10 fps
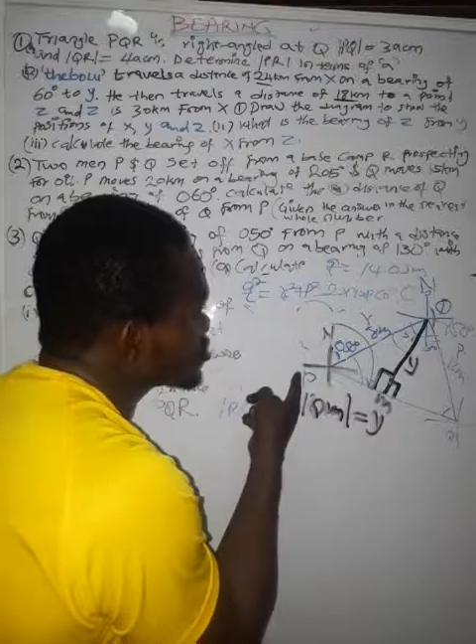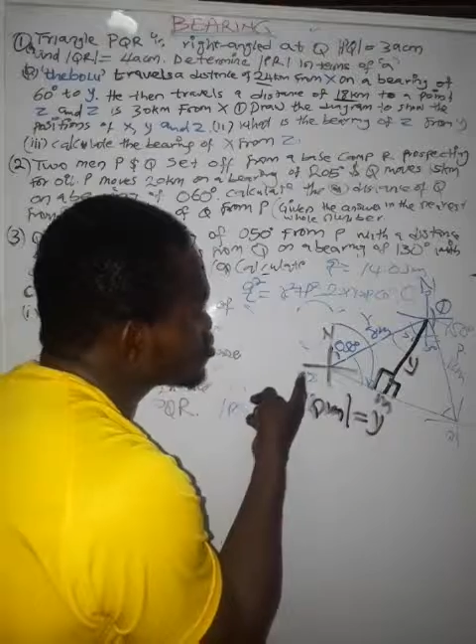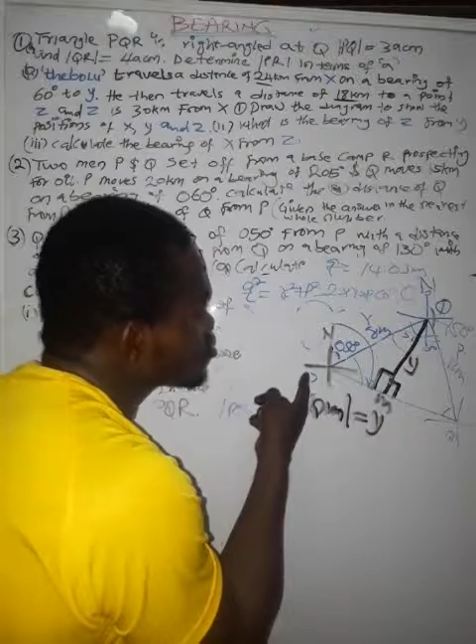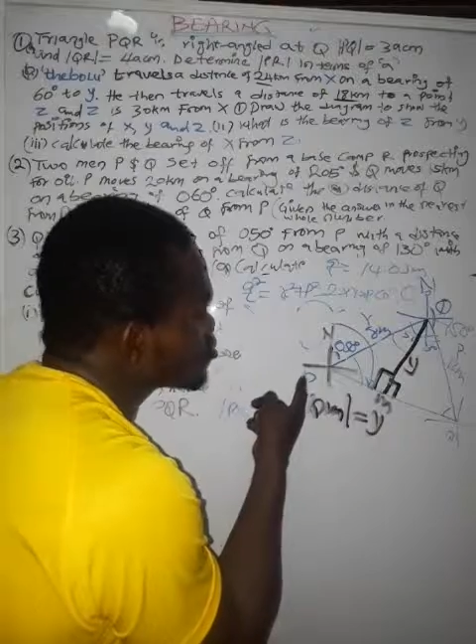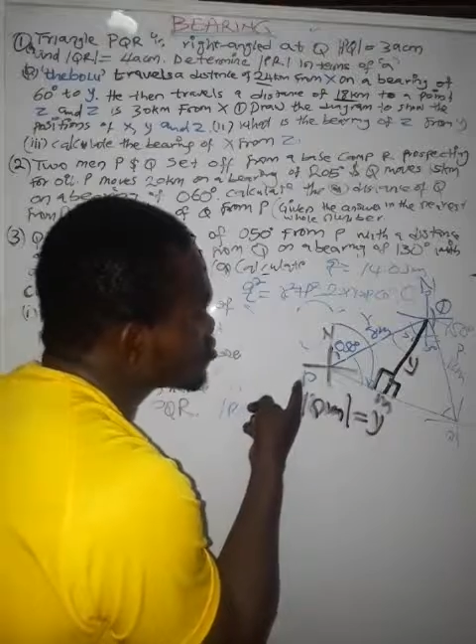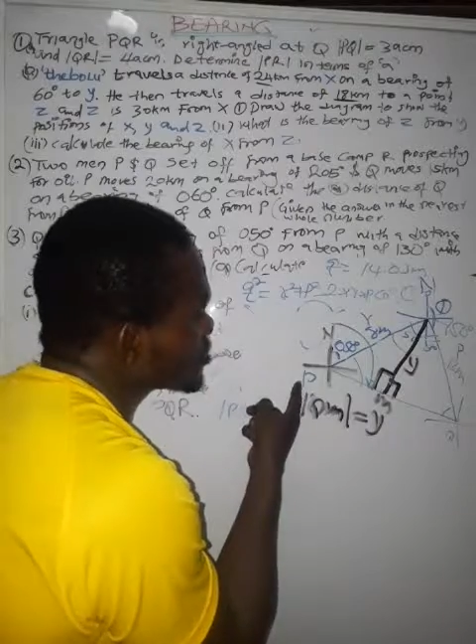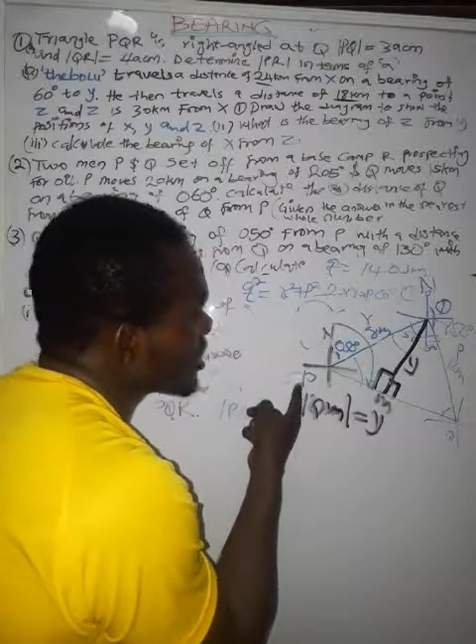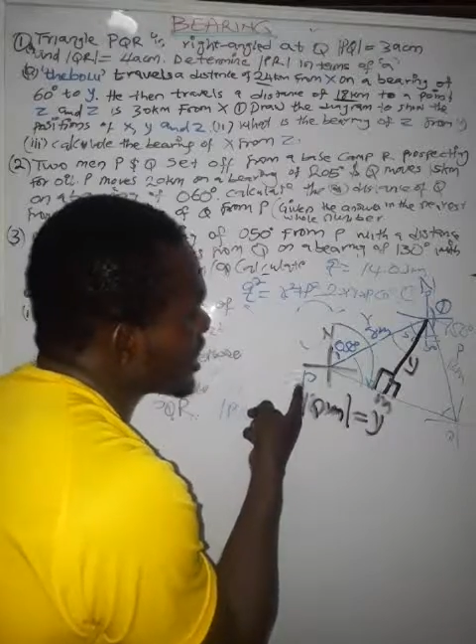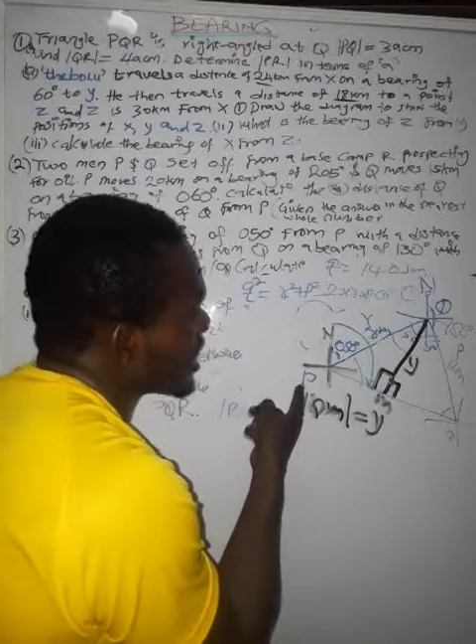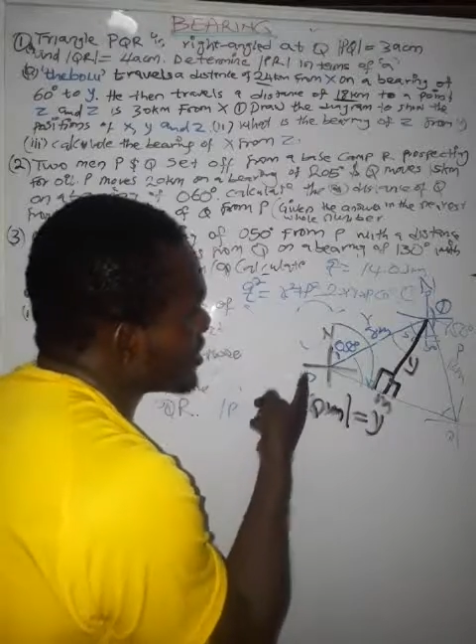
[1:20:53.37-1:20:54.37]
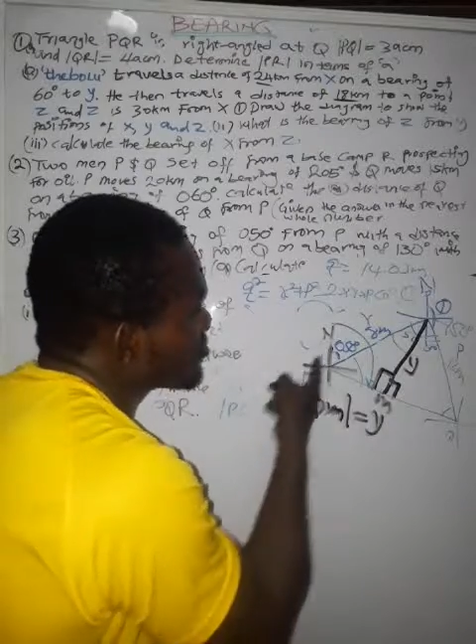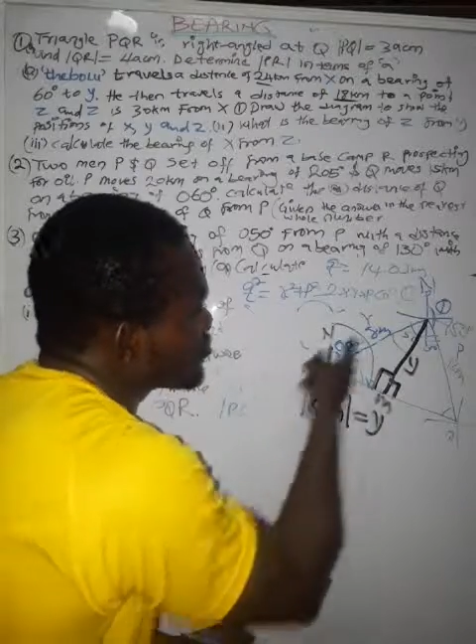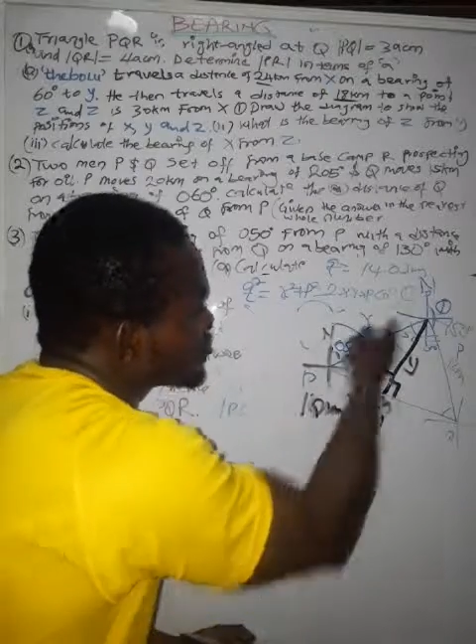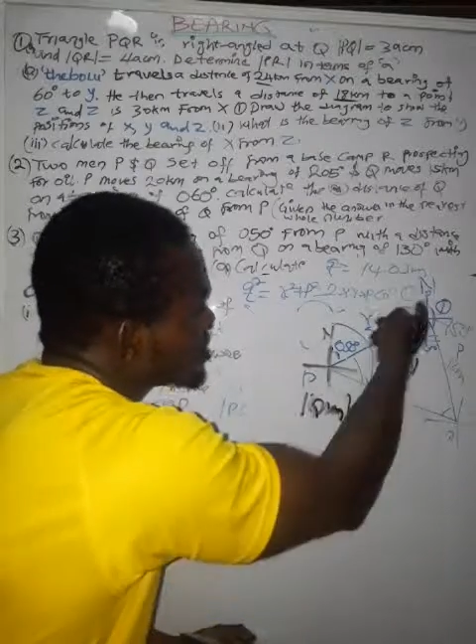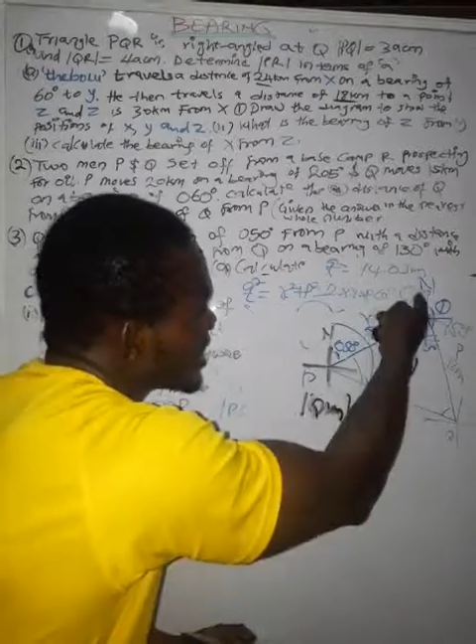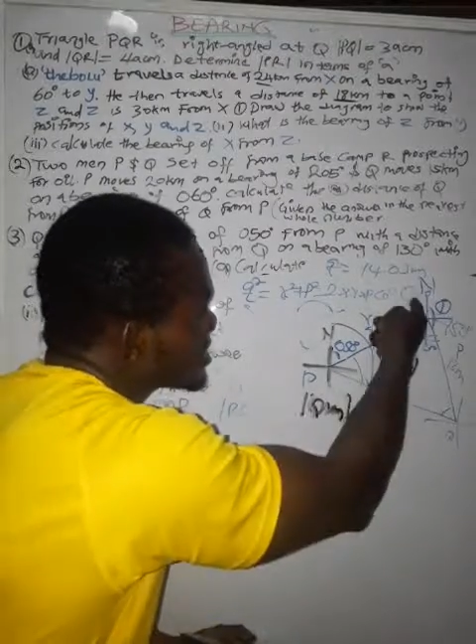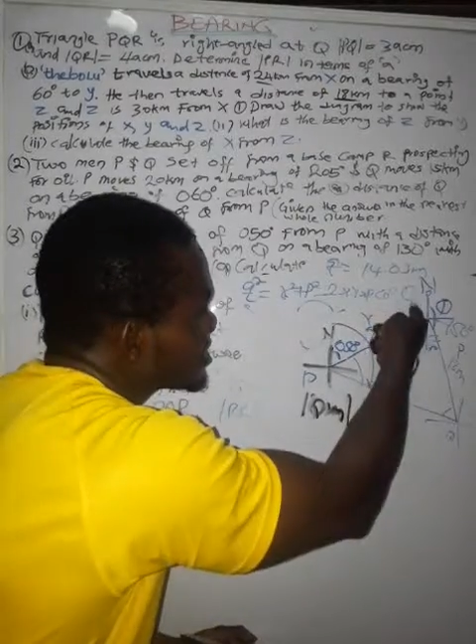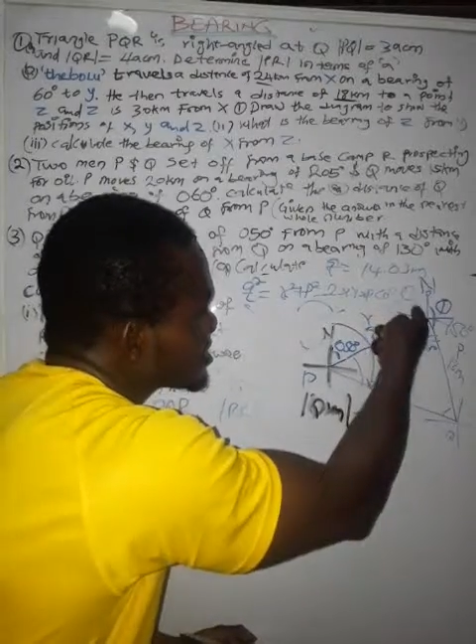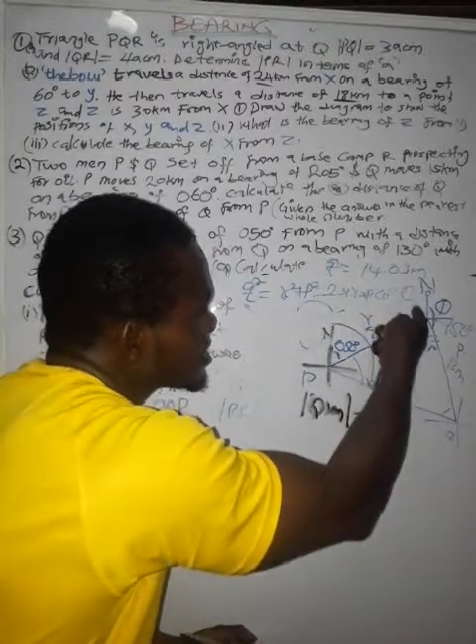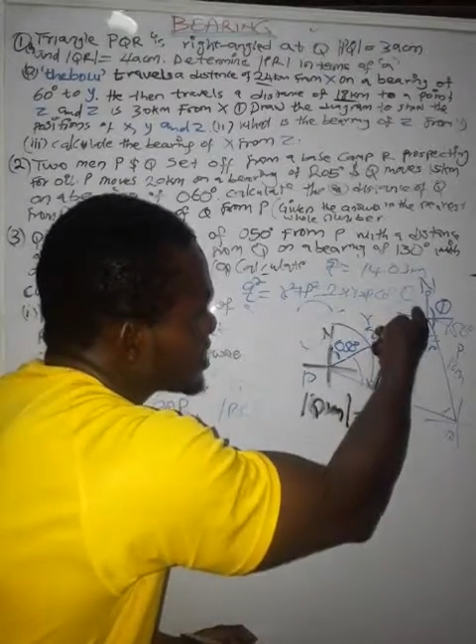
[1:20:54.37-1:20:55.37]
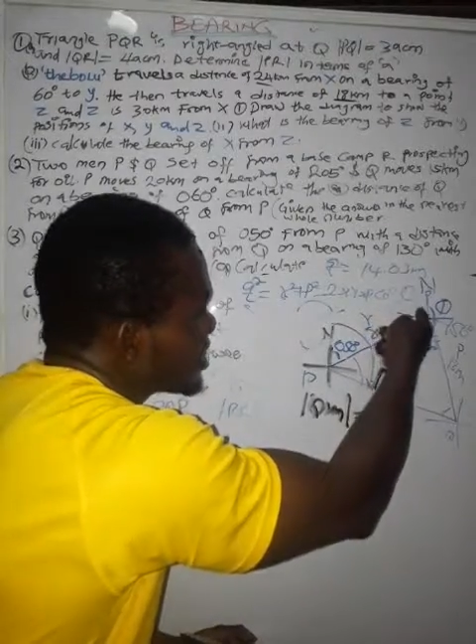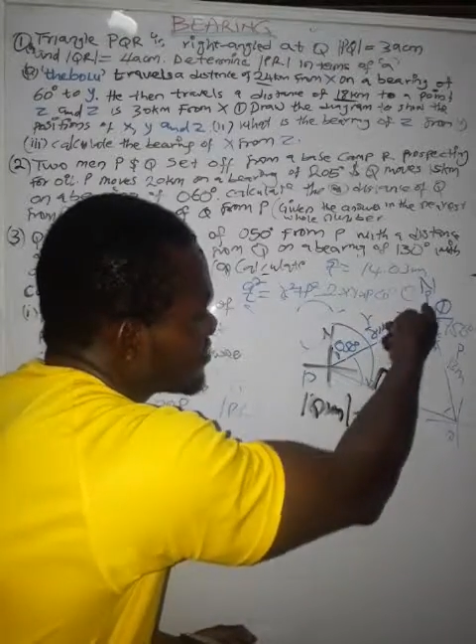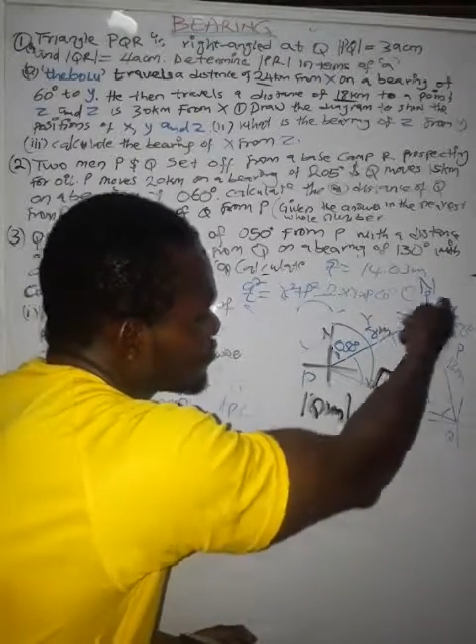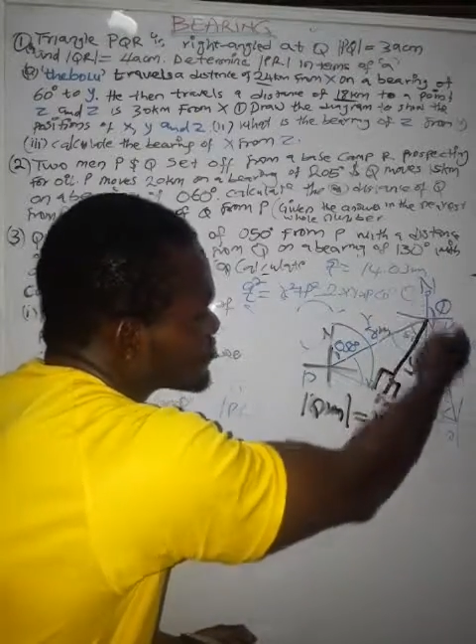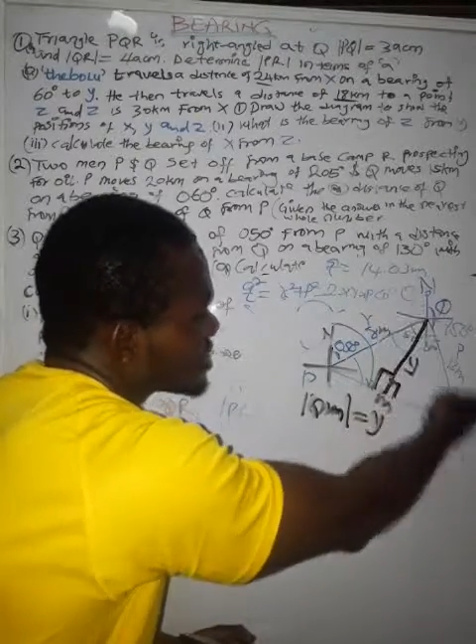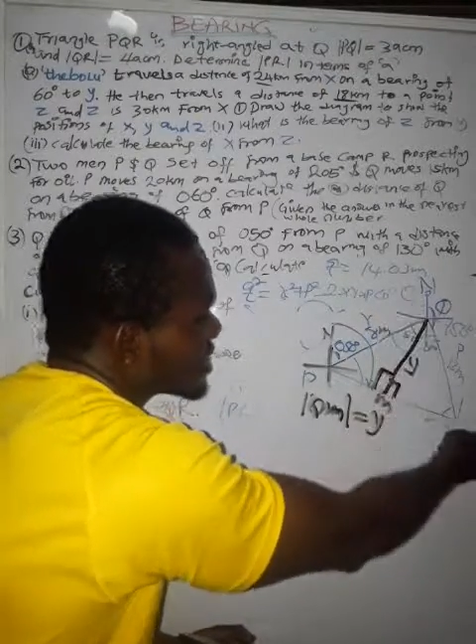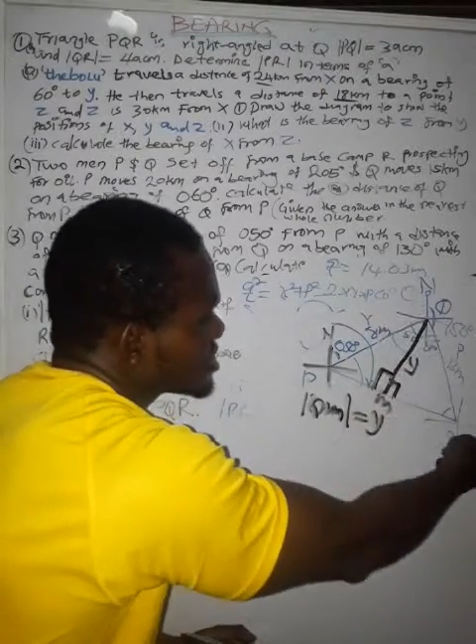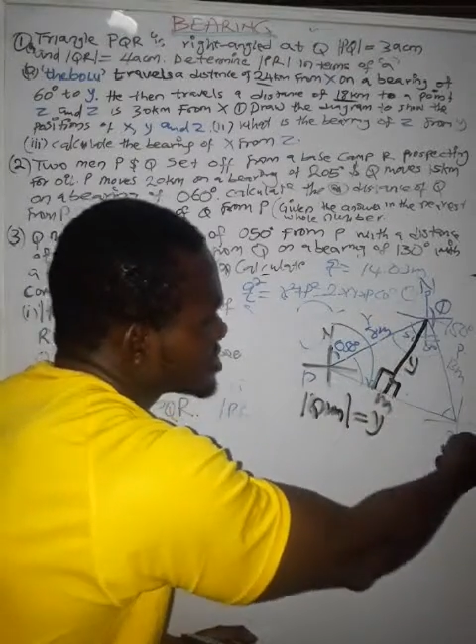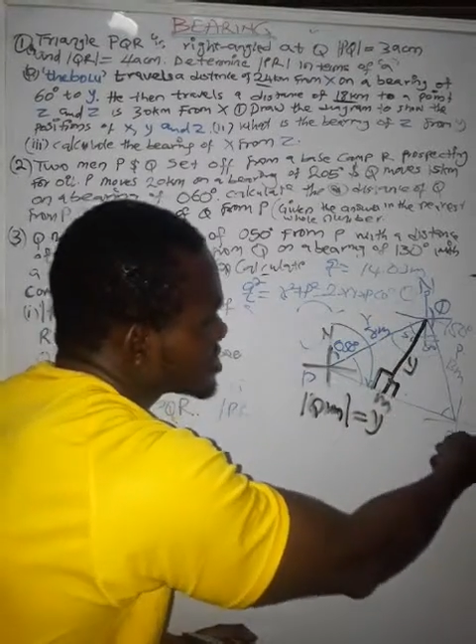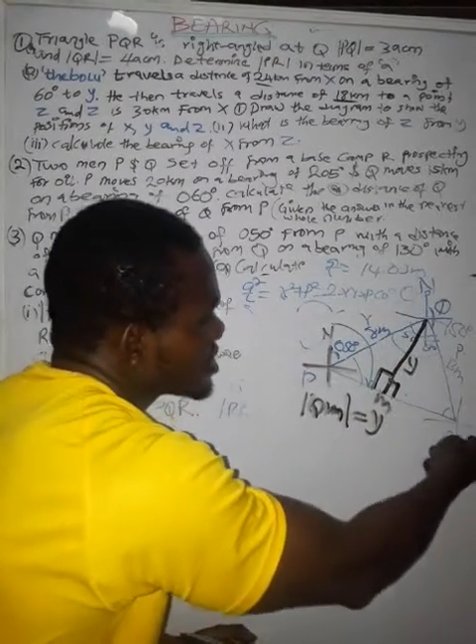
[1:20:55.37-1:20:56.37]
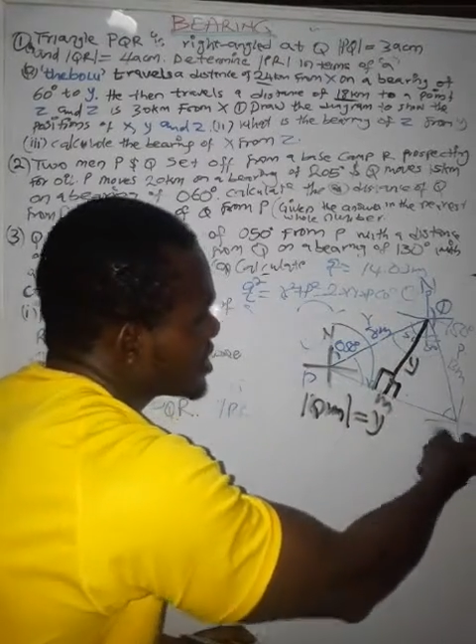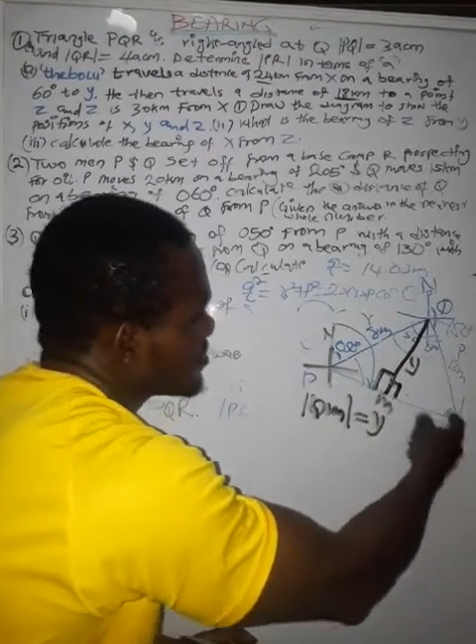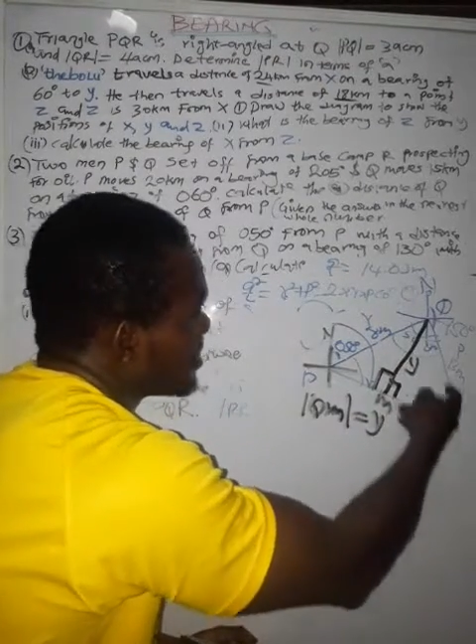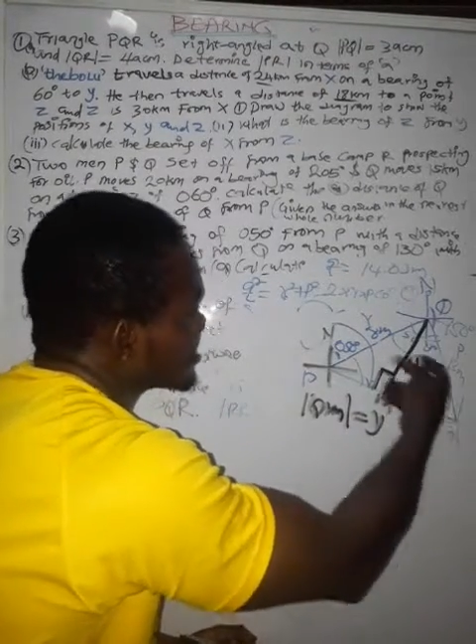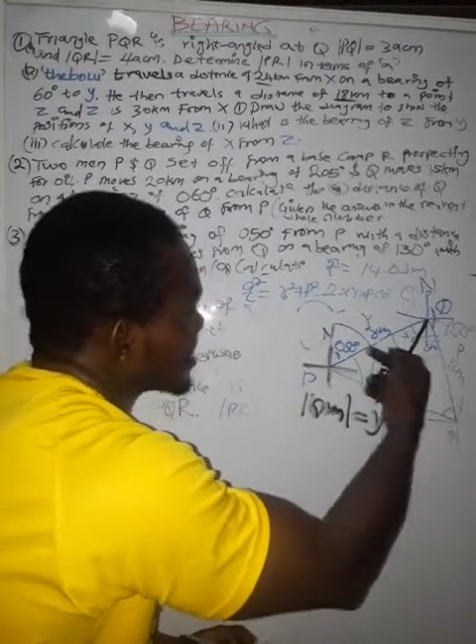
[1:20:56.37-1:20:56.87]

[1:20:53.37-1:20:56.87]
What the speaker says: this route and moves like this, by